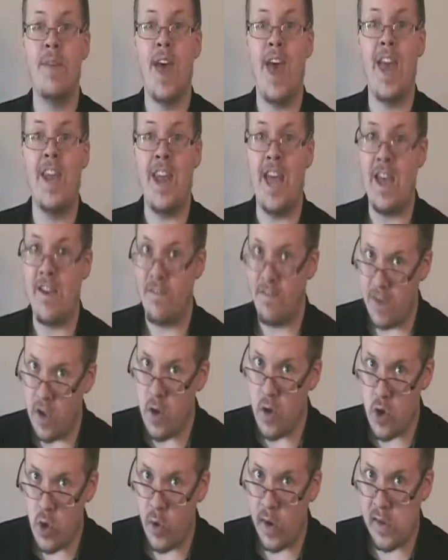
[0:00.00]
and a few
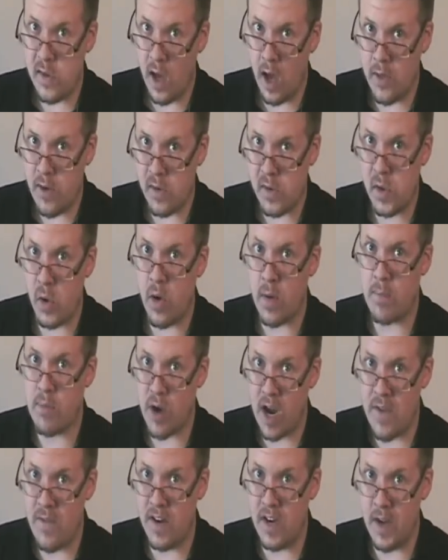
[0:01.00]
choice others who are
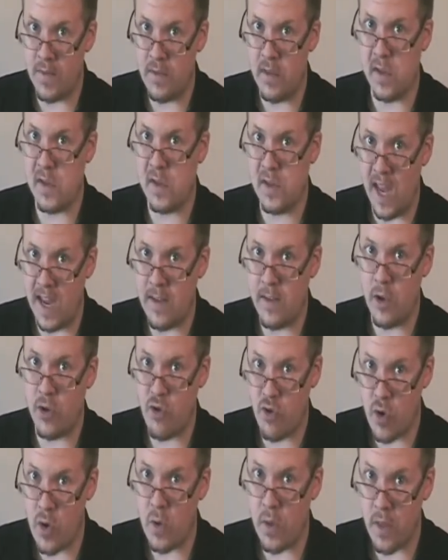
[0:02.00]
brave enough to state the
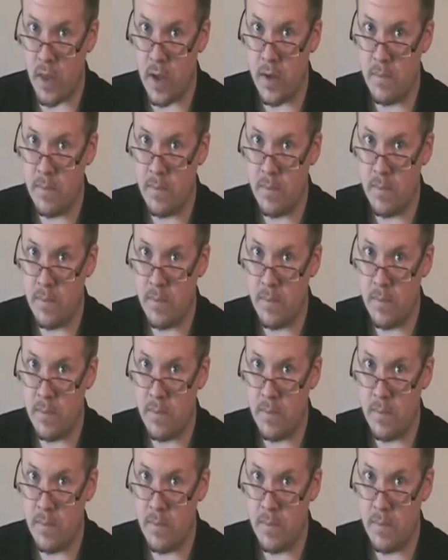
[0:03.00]
truth.